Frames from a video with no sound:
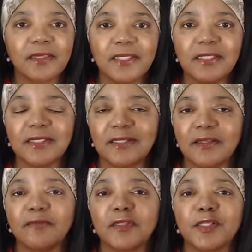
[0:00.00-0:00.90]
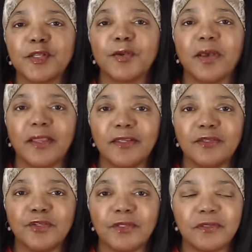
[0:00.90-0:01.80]
these I definitely know I
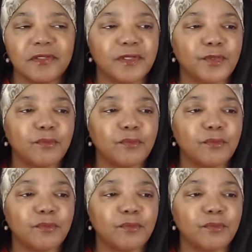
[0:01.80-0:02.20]
can use and they'll